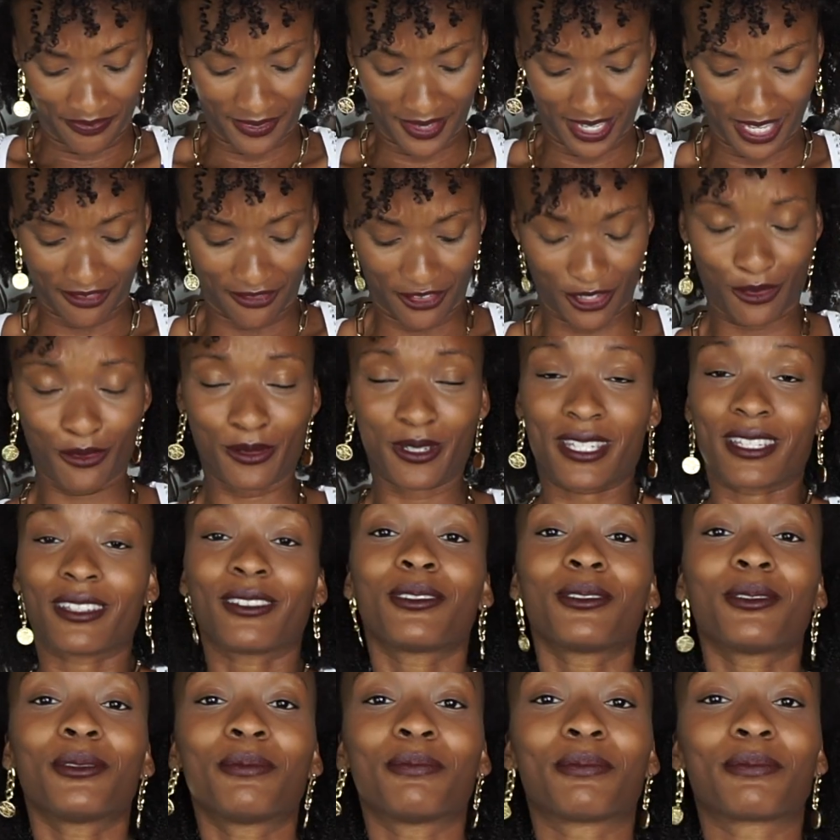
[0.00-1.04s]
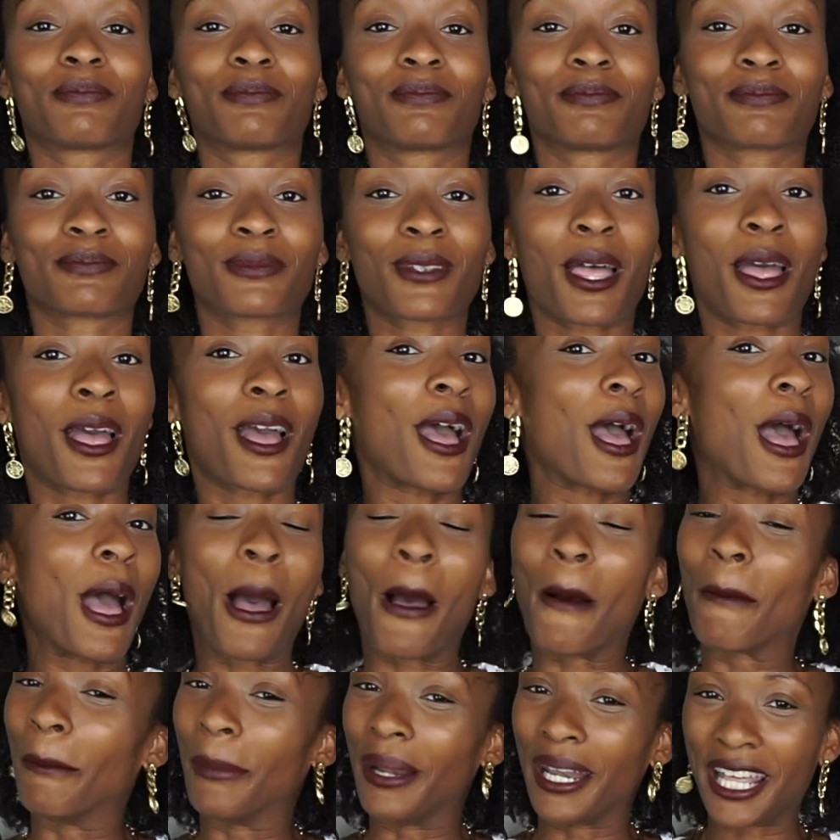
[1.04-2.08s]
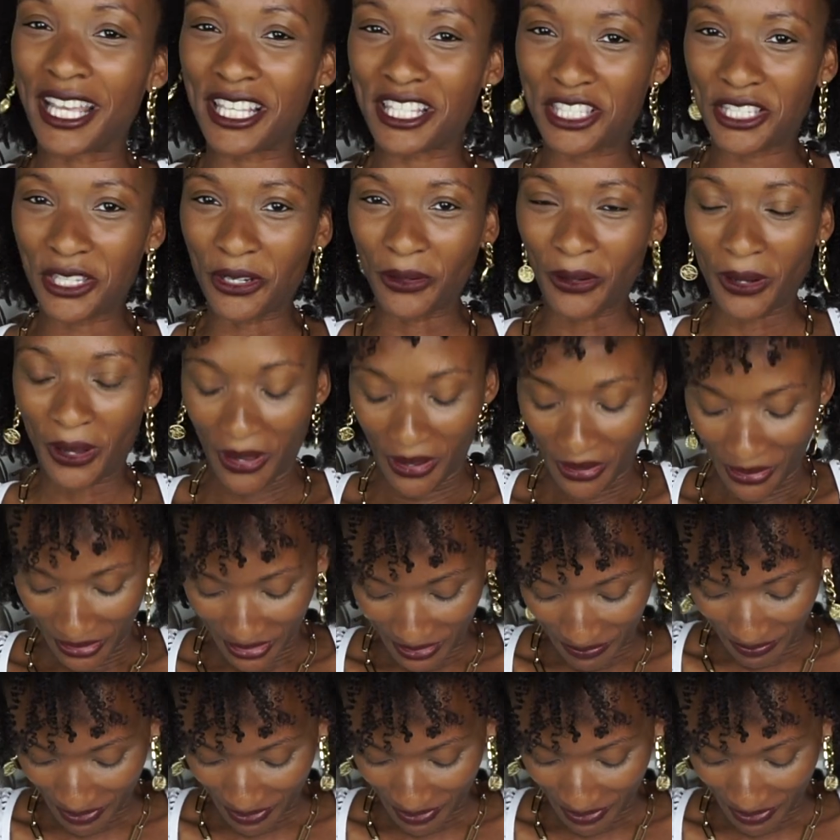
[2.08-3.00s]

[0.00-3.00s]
If you do, bless your heart,